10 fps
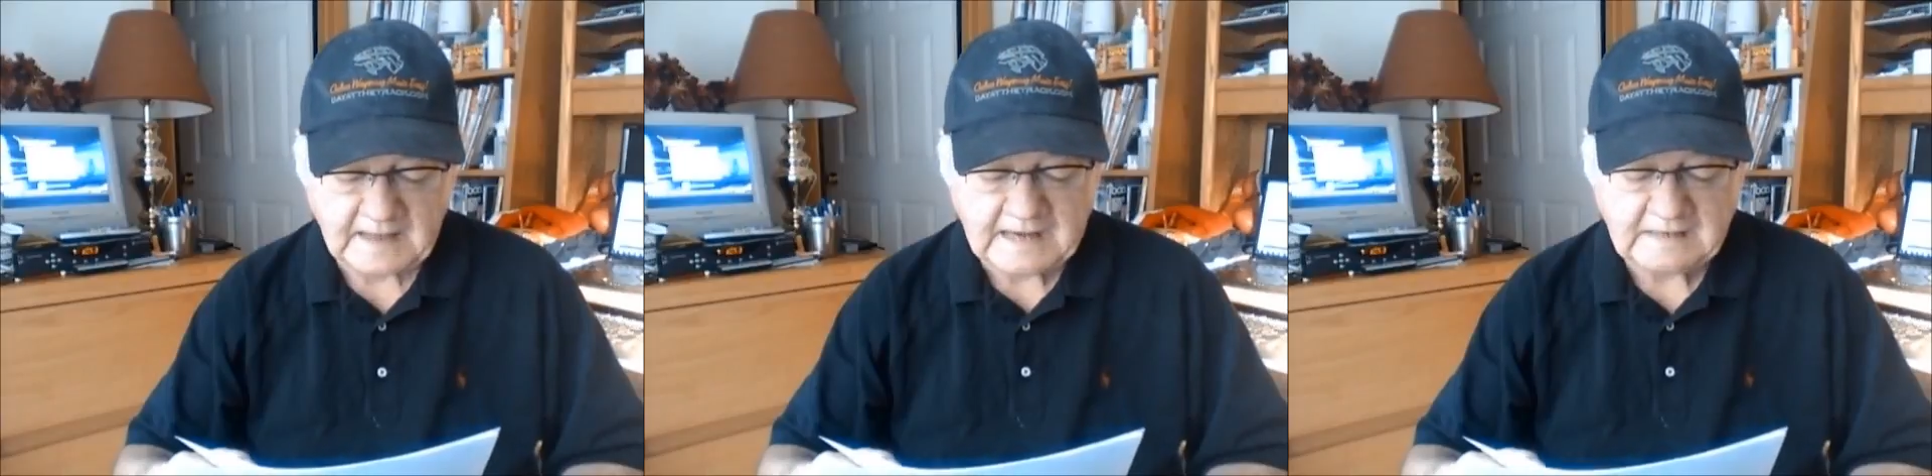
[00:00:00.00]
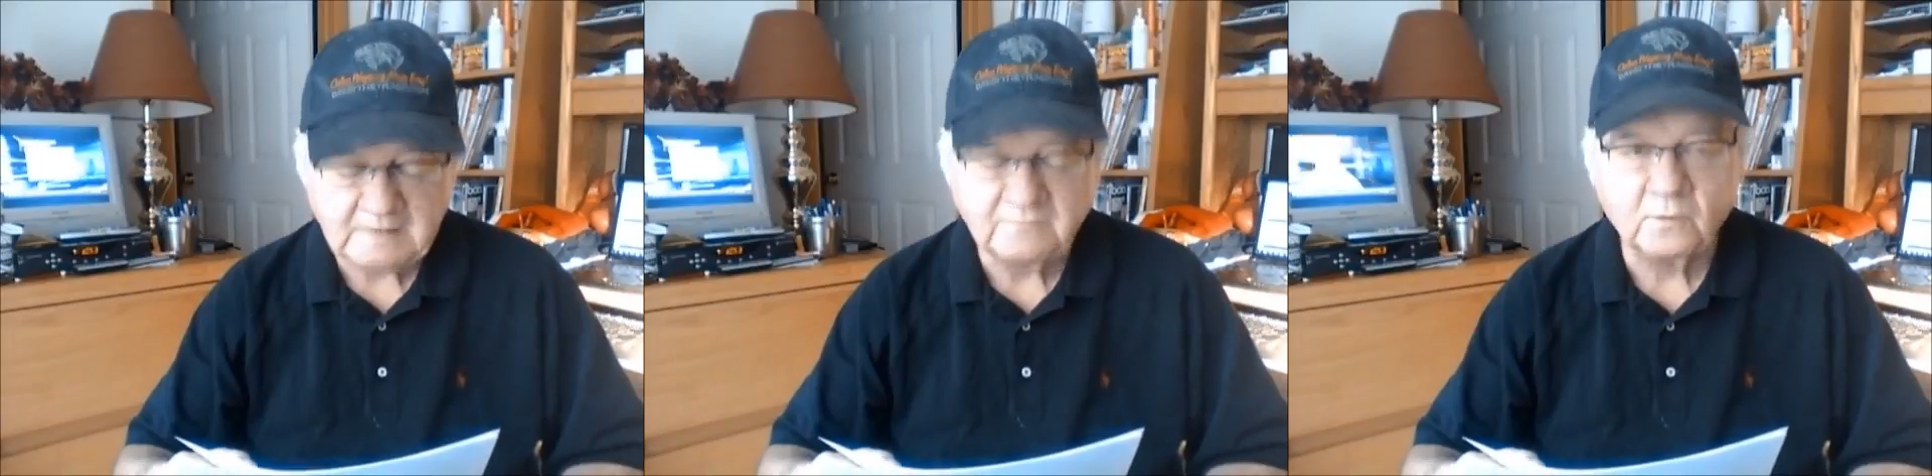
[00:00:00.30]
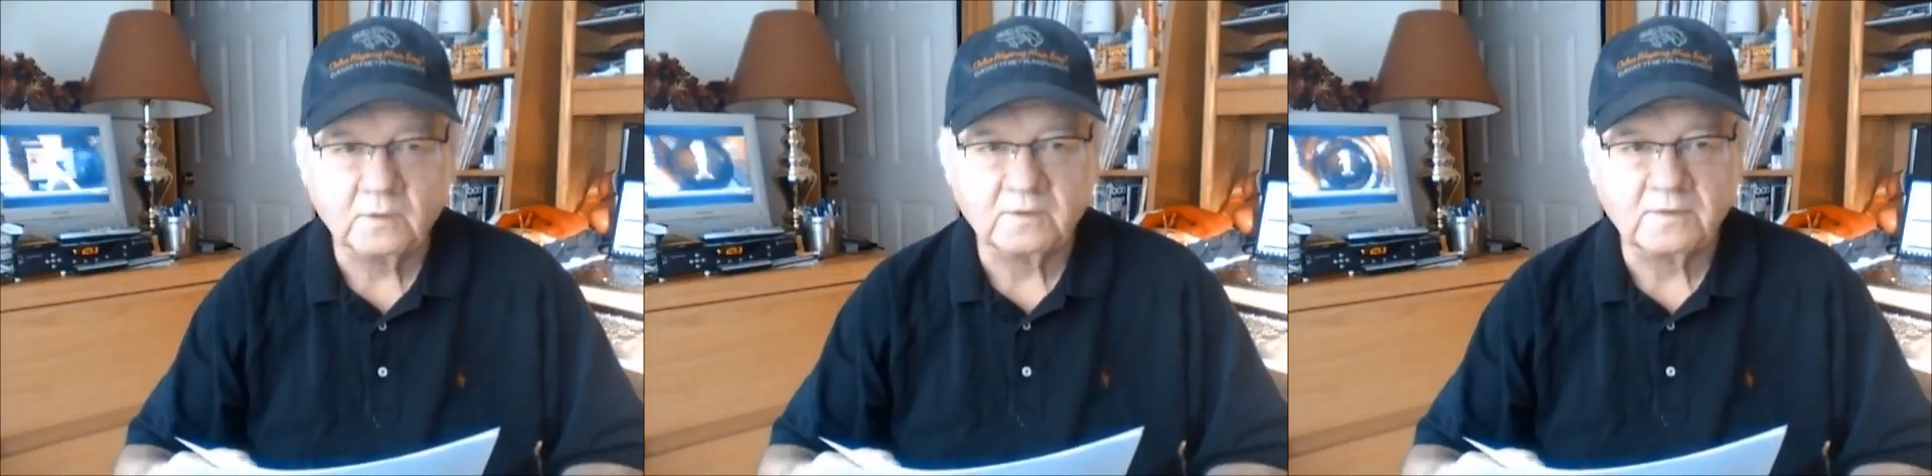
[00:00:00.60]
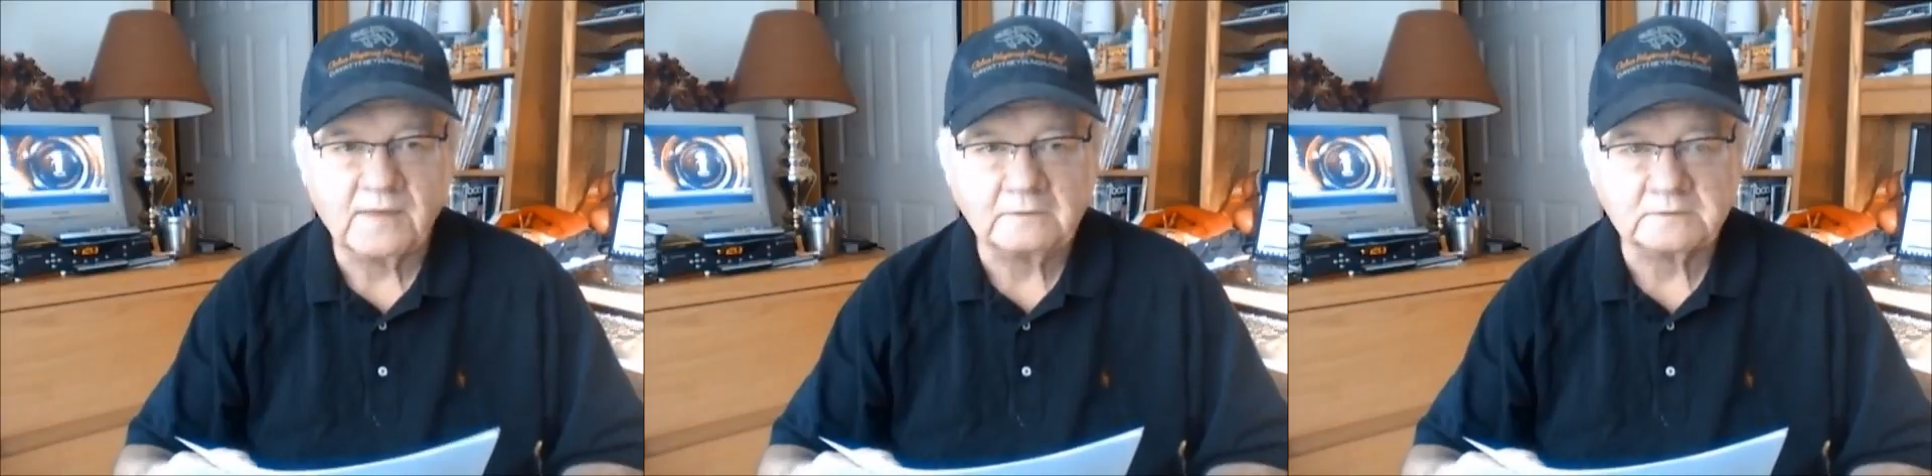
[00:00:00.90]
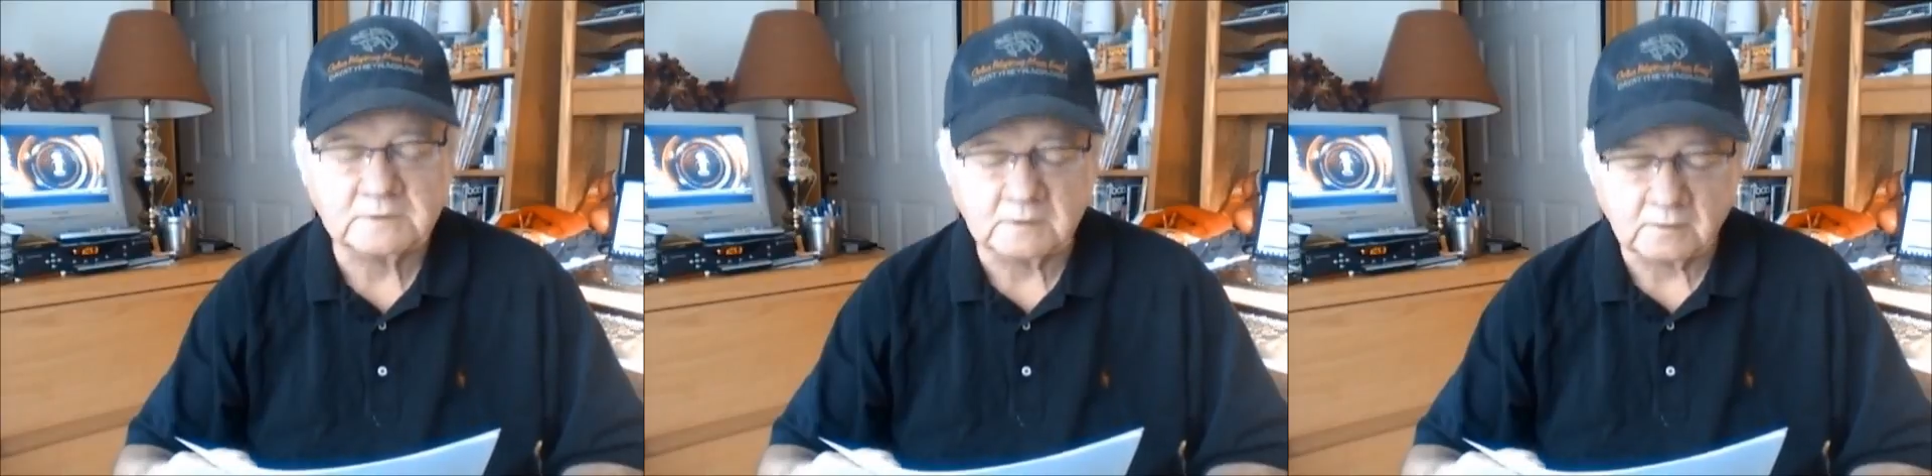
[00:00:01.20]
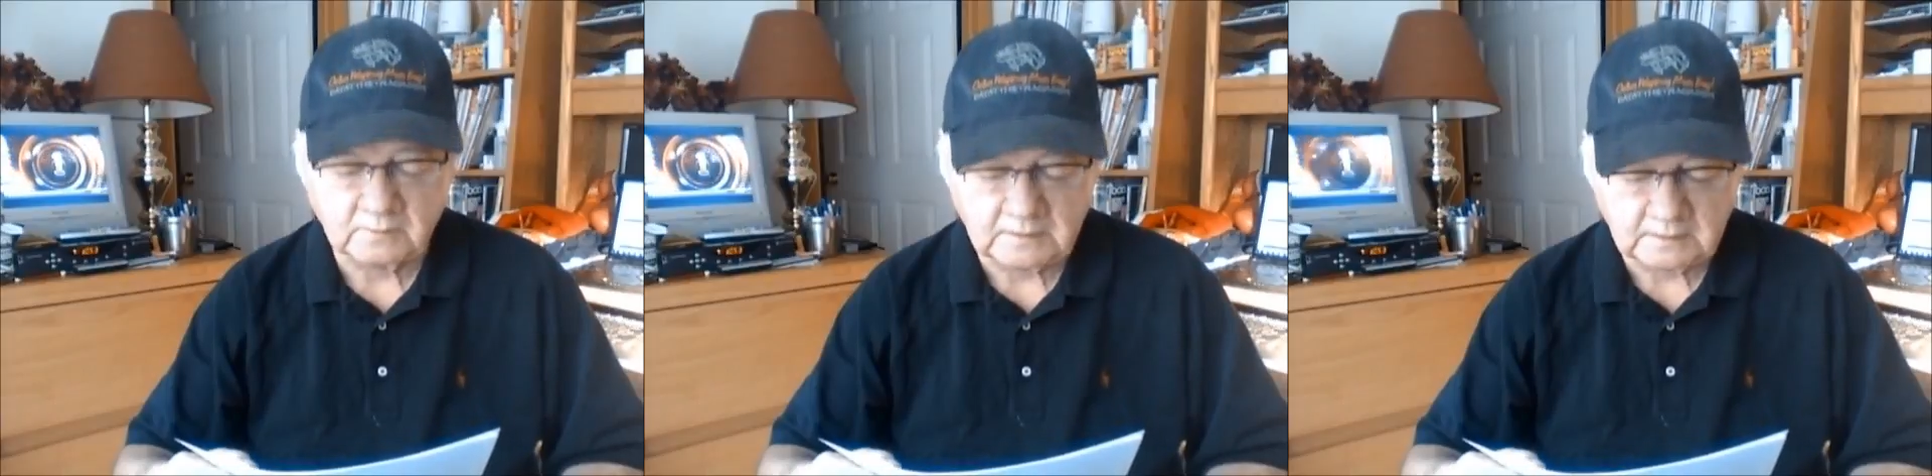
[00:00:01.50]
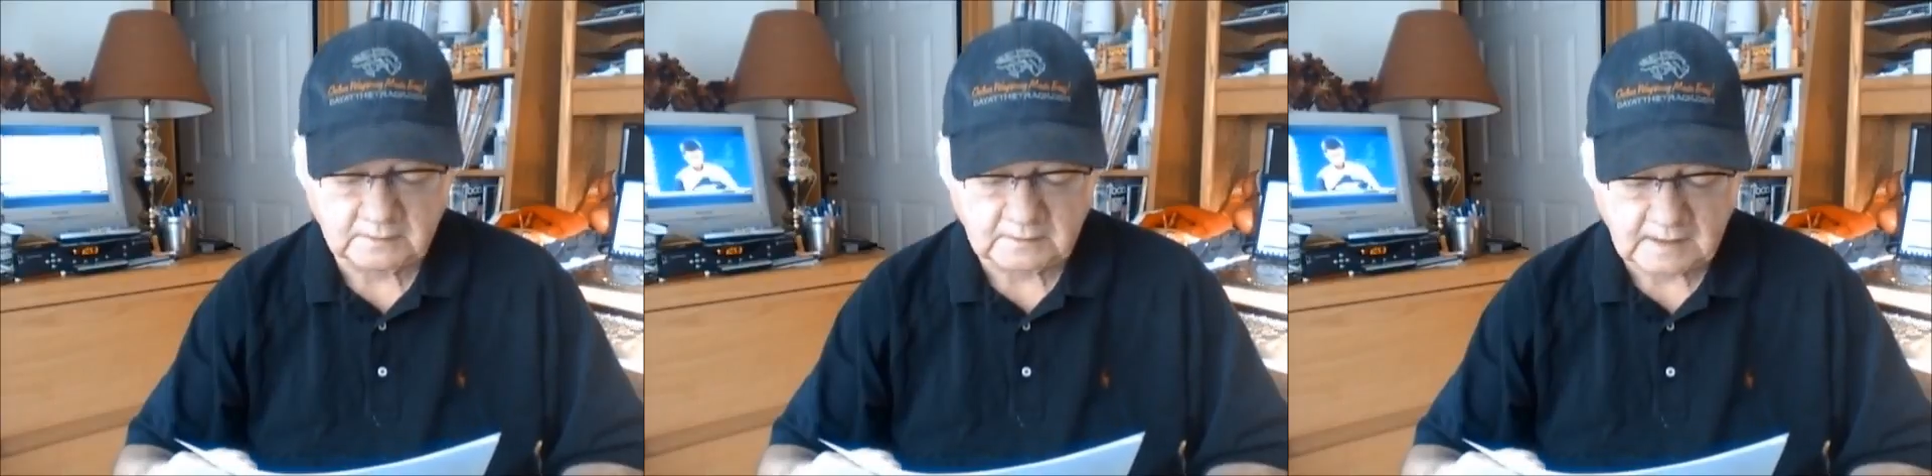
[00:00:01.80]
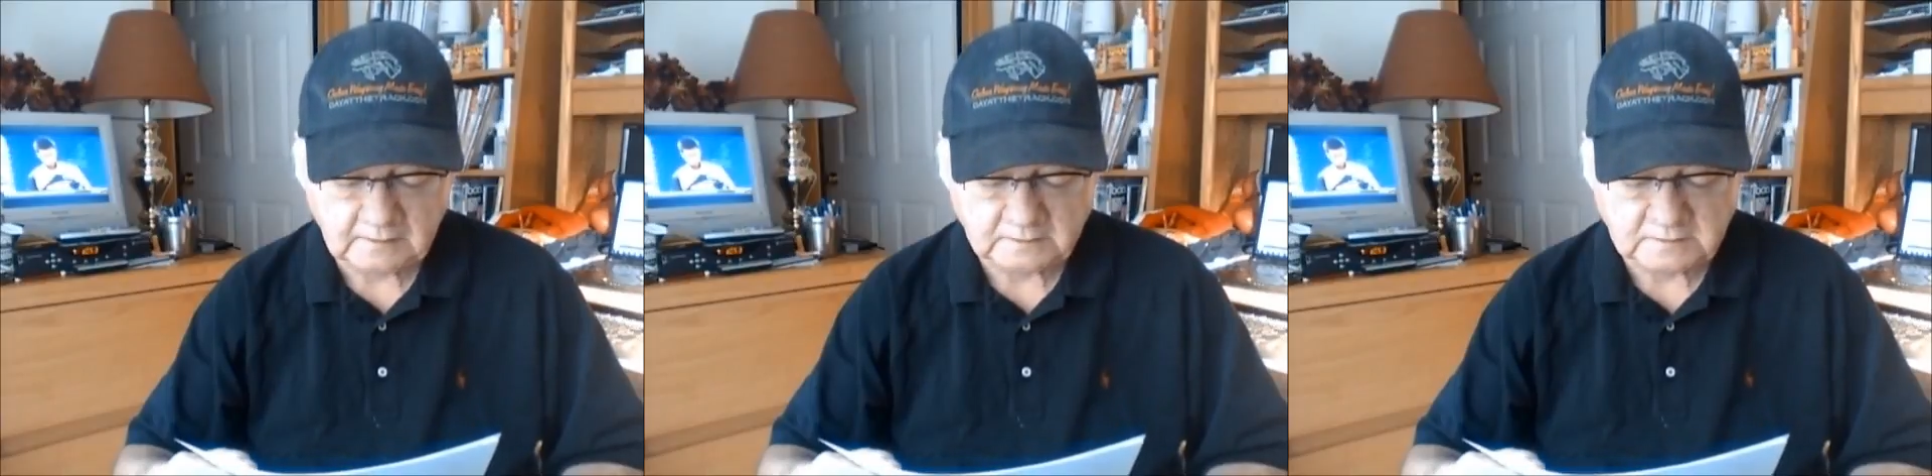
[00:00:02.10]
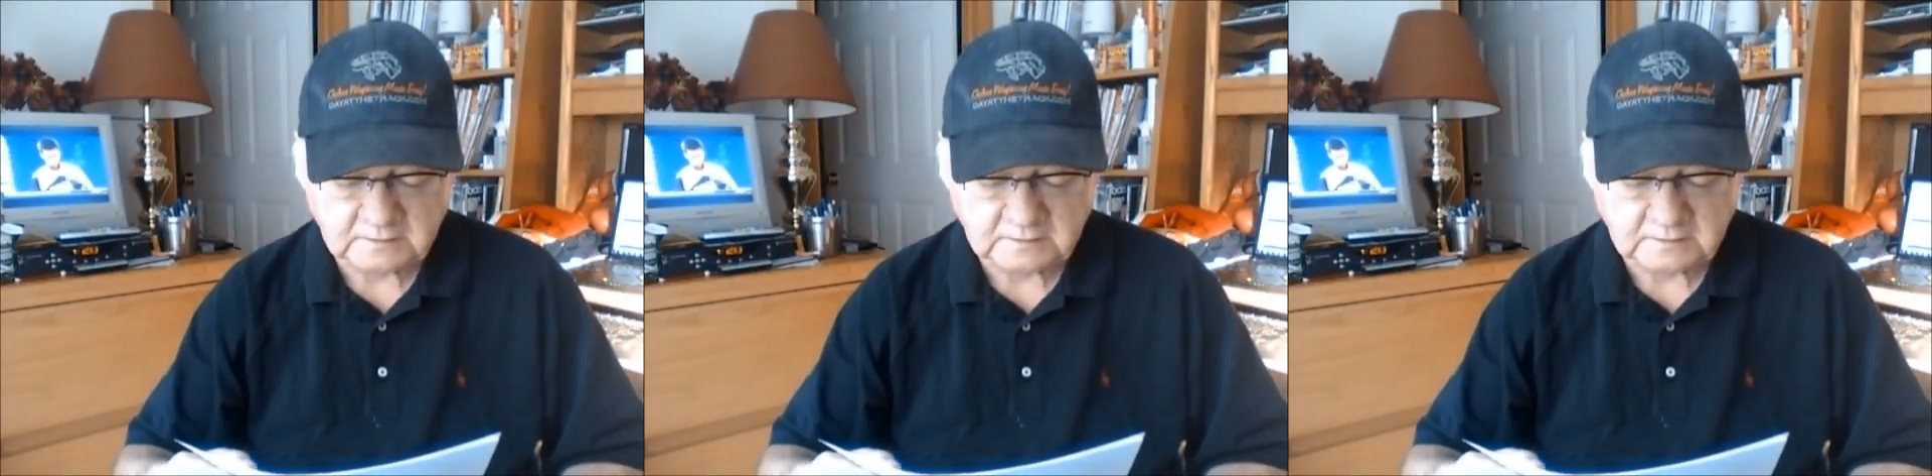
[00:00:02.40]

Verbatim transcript: $84,300